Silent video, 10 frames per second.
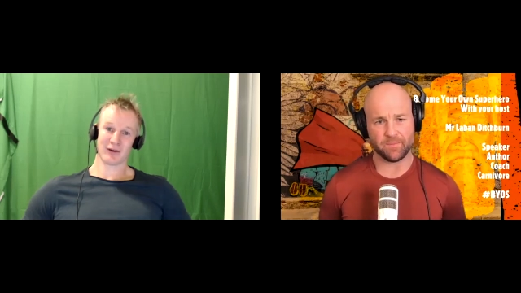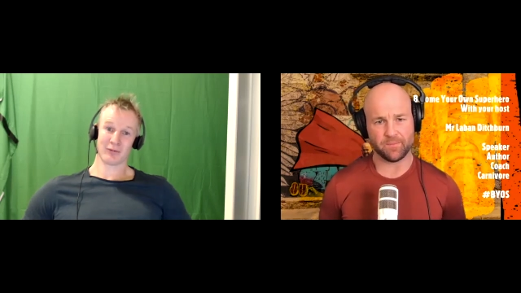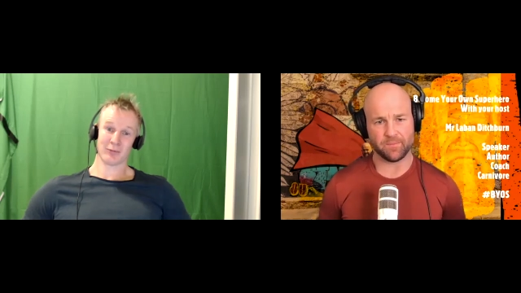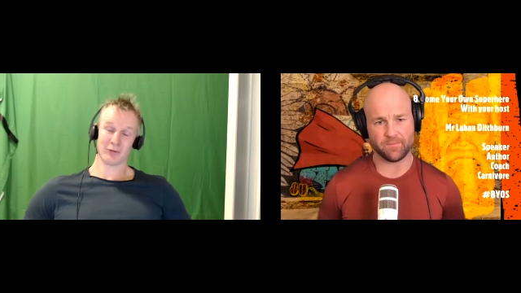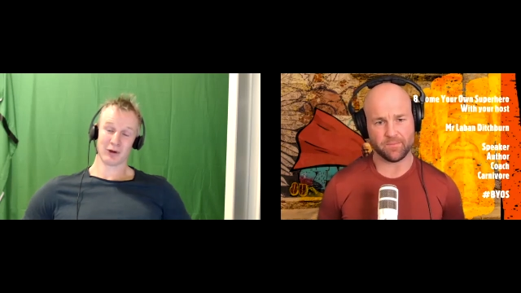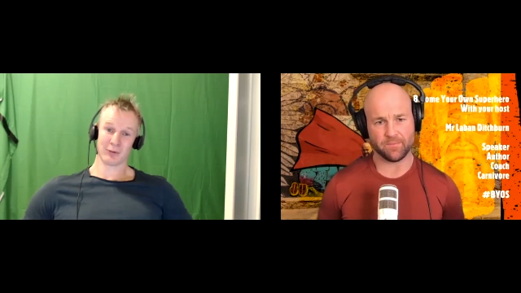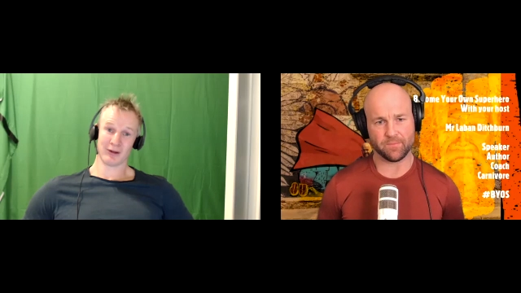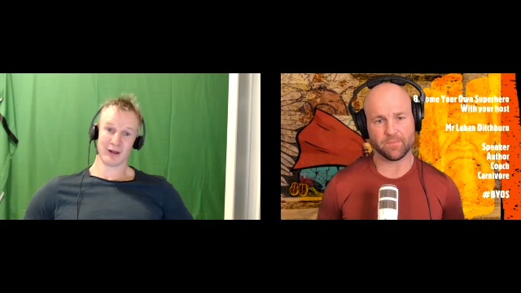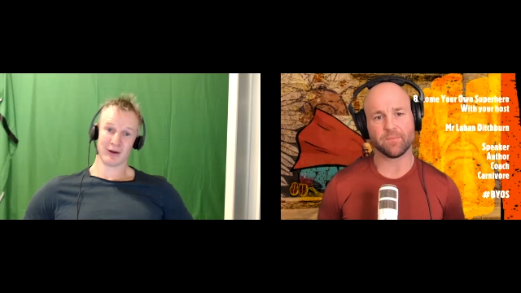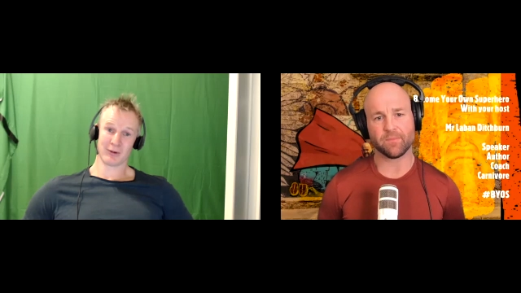Speaker 1: abdominal
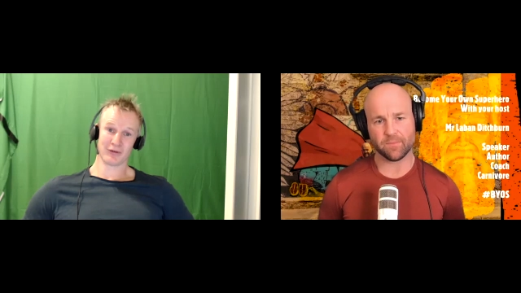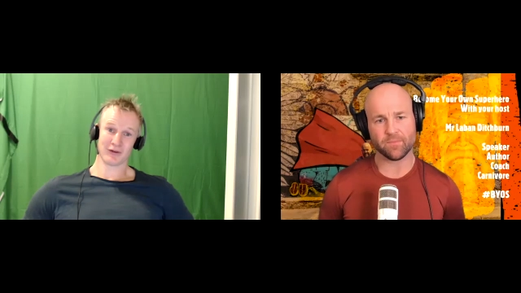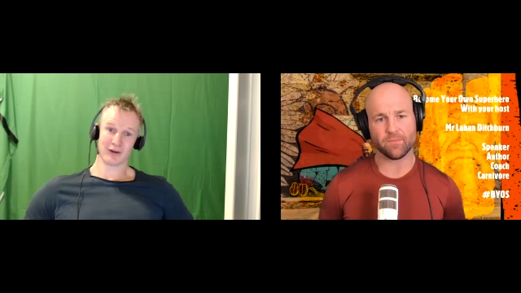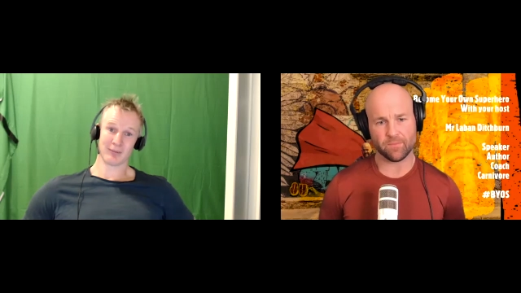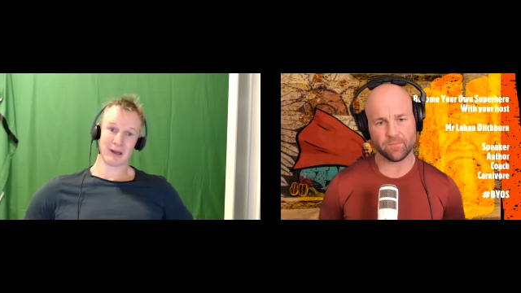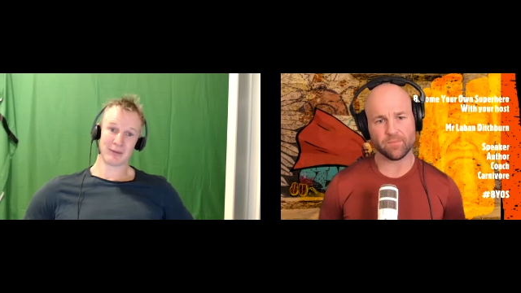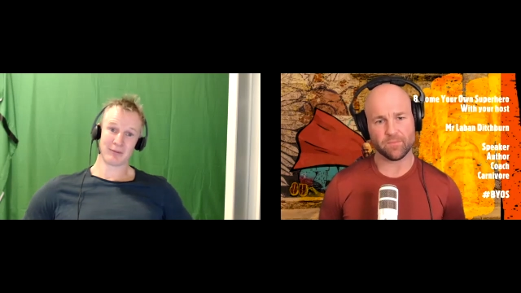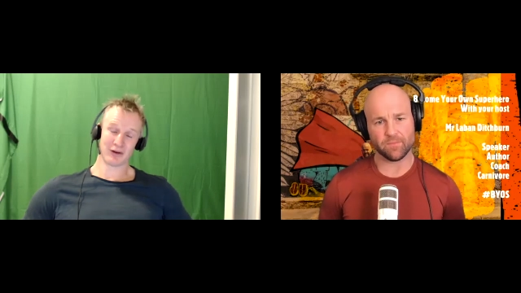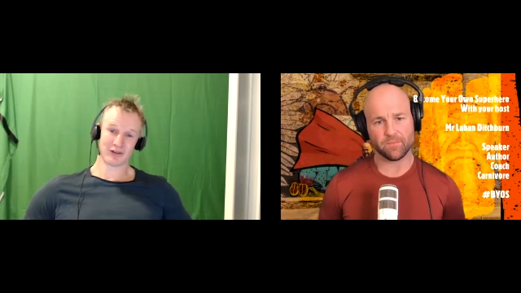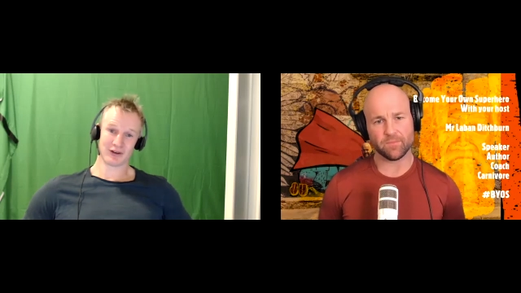adiposity, blood
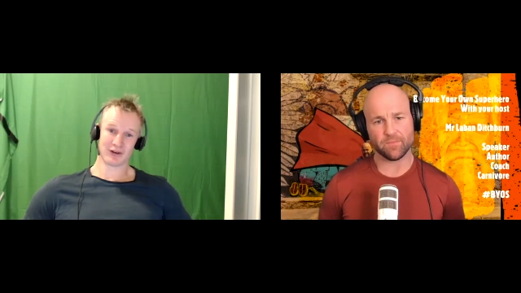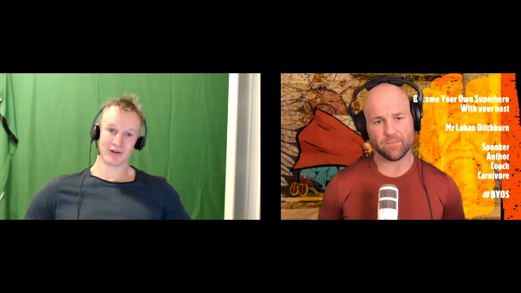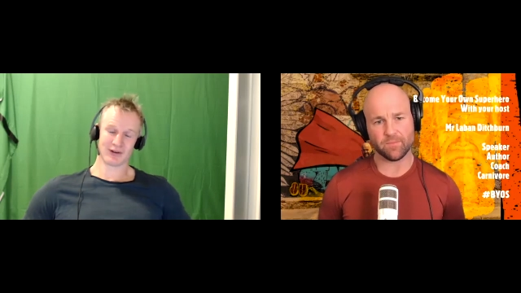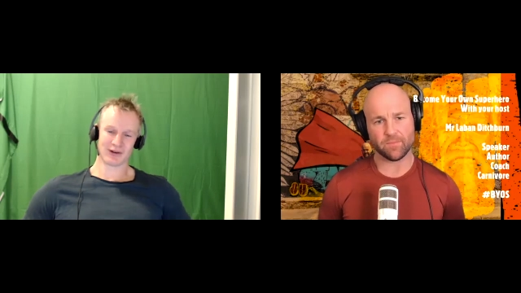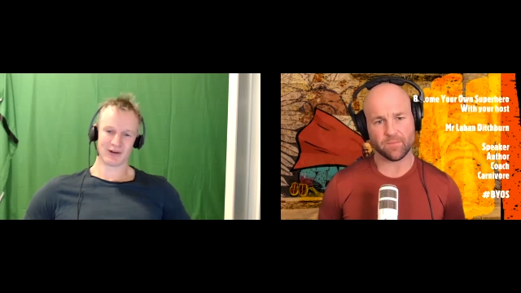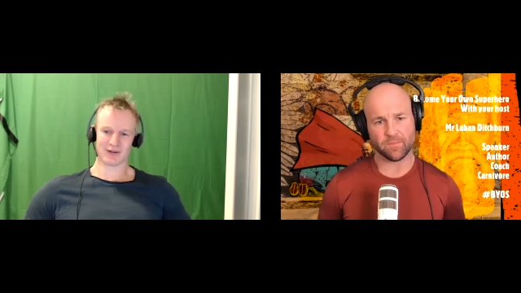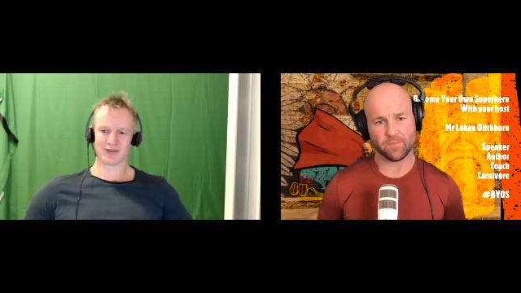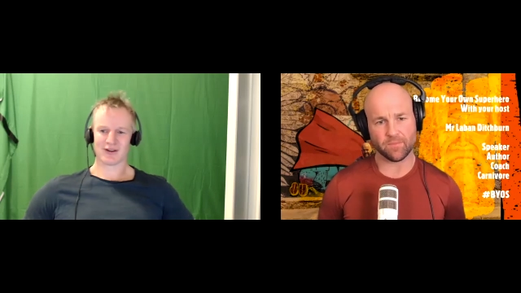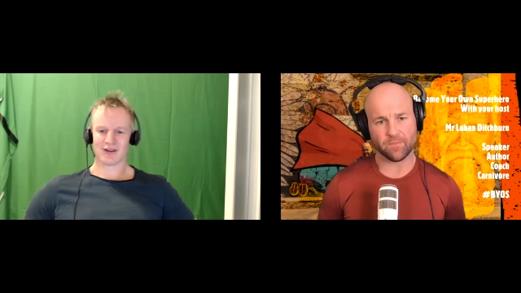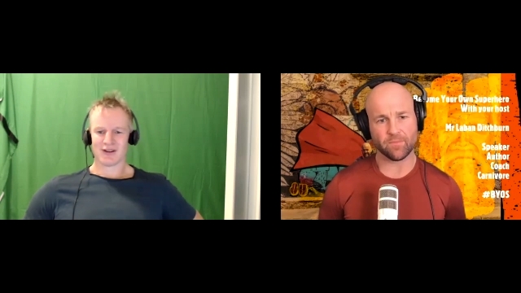pressure, and you know, there's
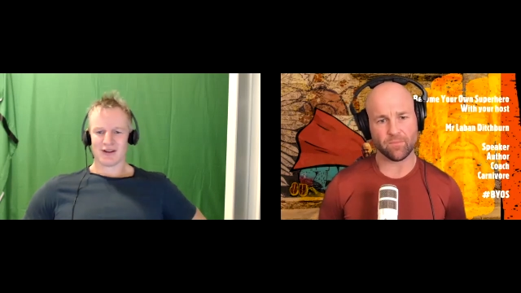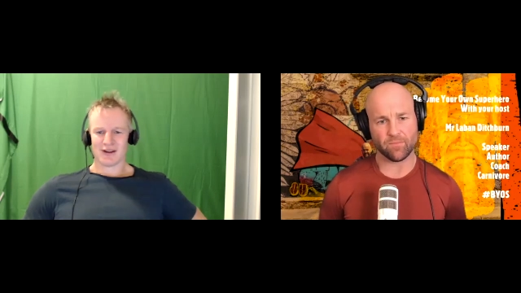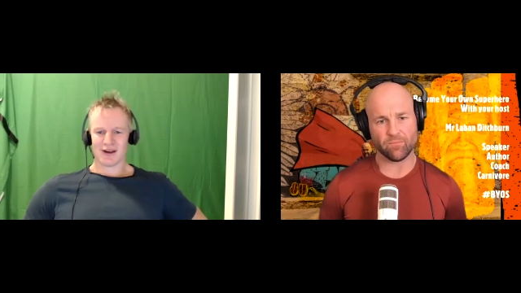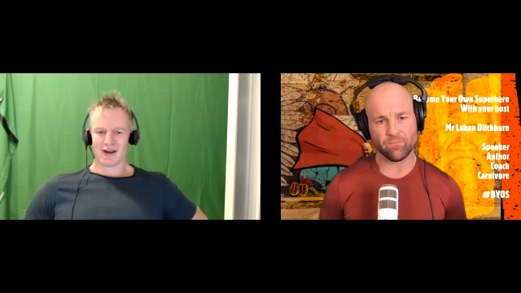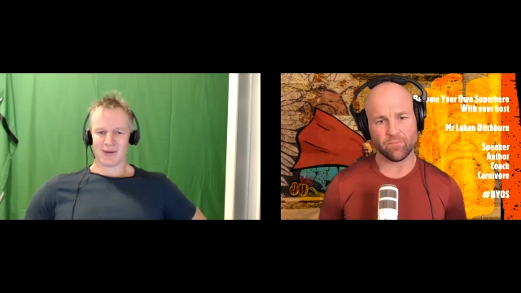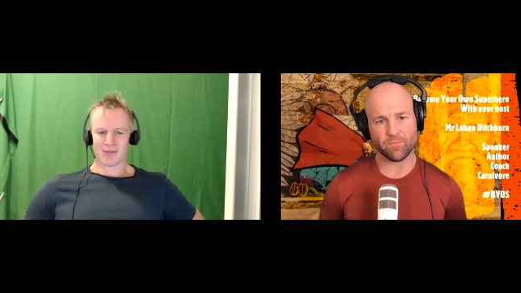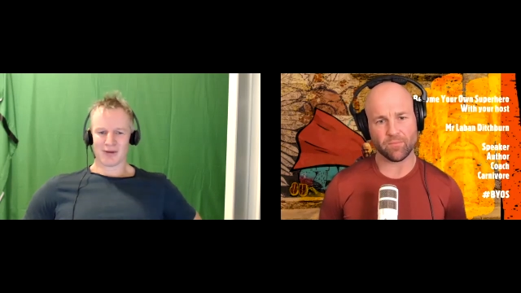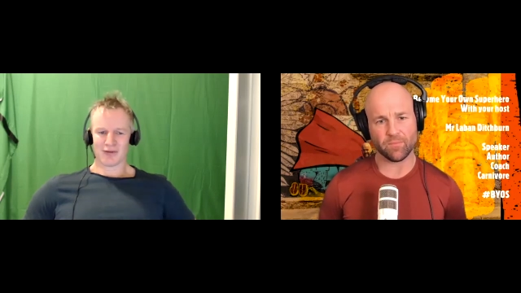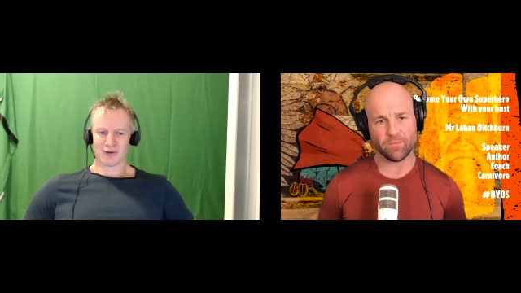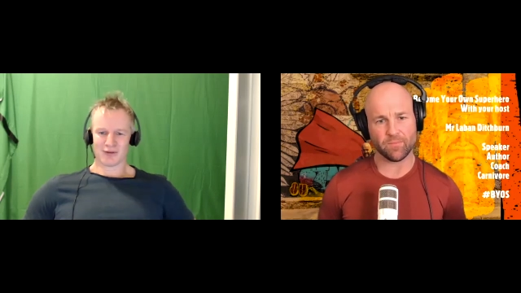um,
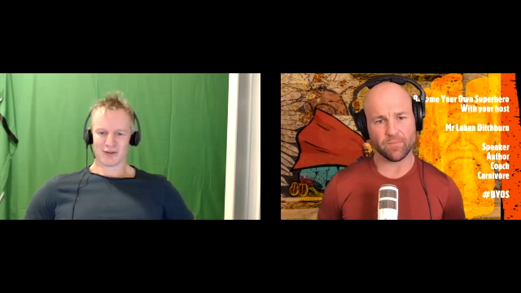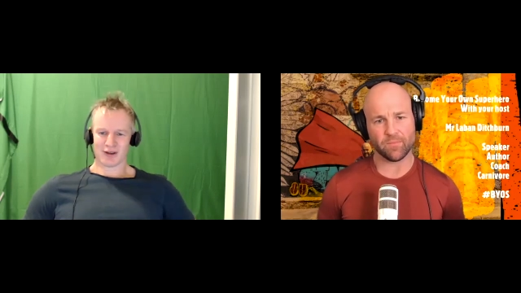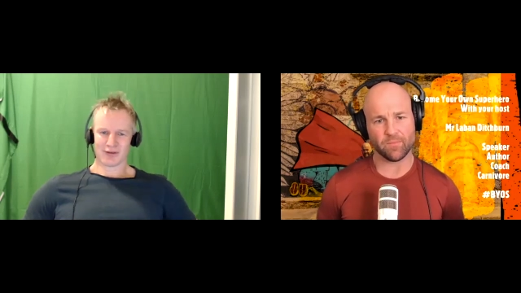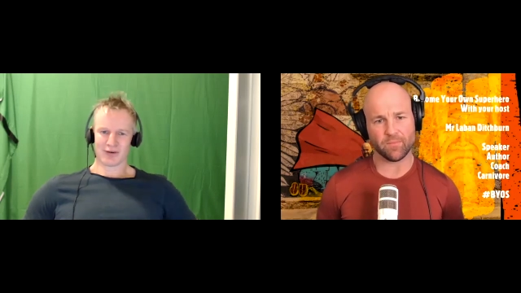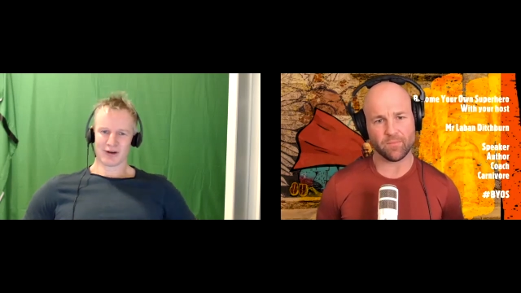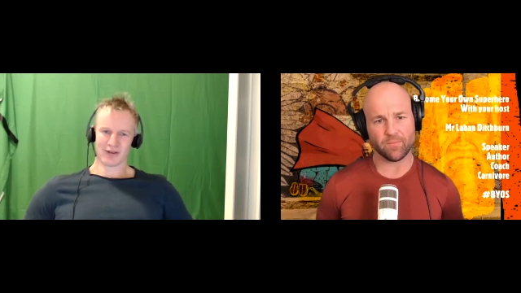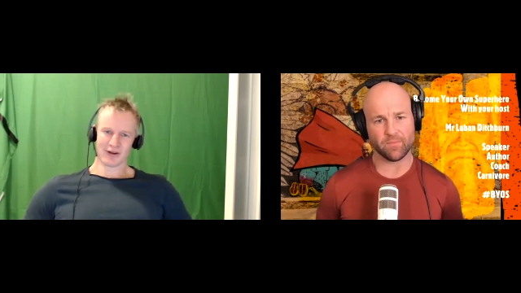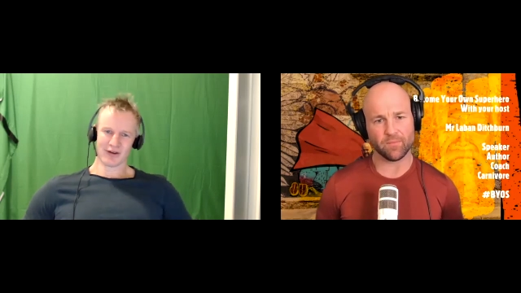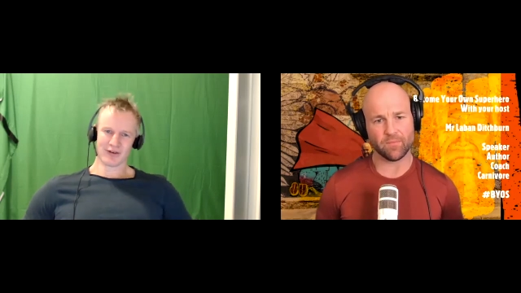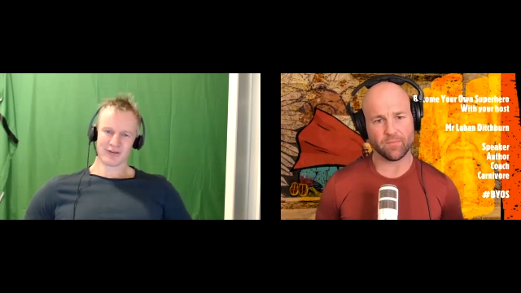if you tick three of
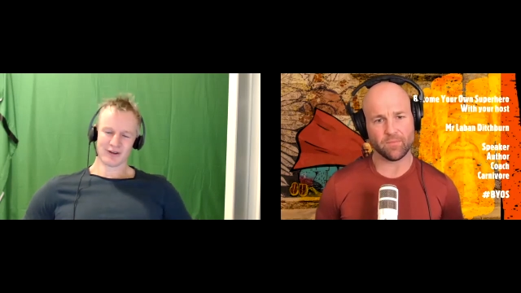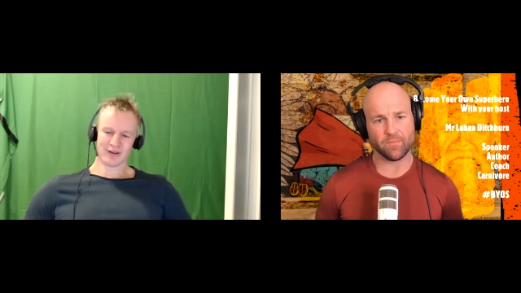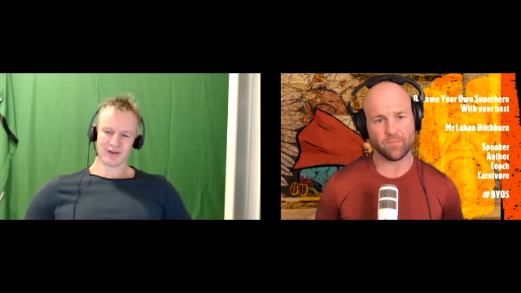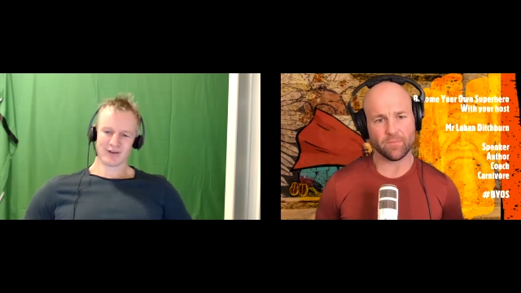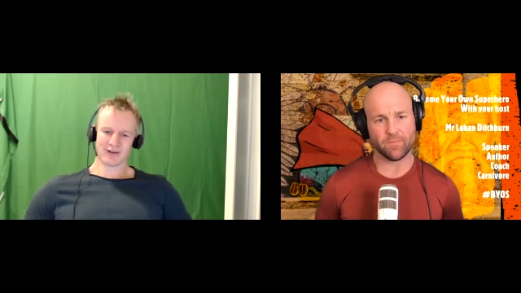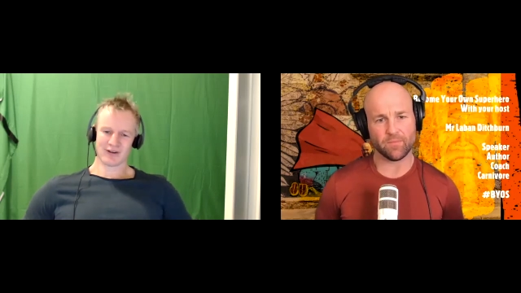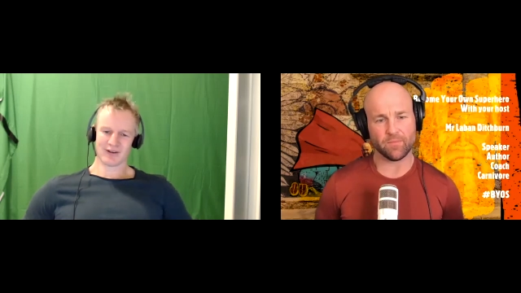those and you know